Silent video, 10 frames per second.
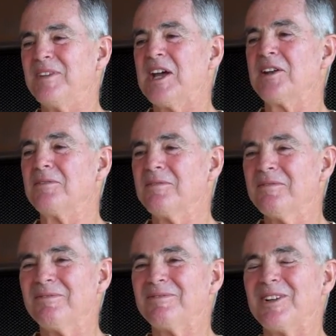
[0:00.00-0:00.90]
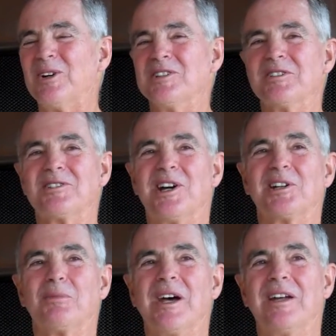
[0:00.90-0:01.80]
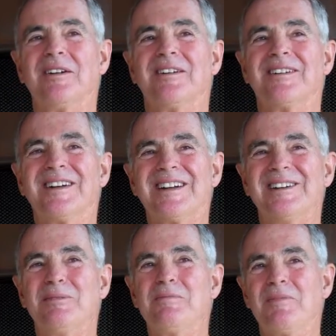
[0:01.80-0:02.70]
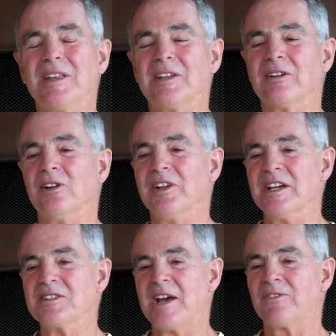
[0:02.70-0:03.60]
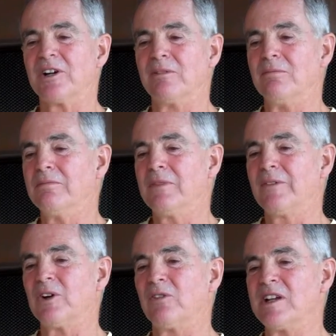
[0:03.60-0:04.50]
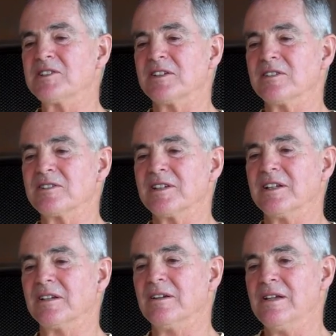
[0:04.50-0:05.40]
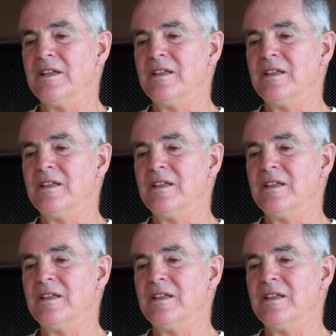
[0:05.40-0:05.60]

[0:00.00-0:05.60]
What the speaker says: dad always talked about, in the good old days after races, and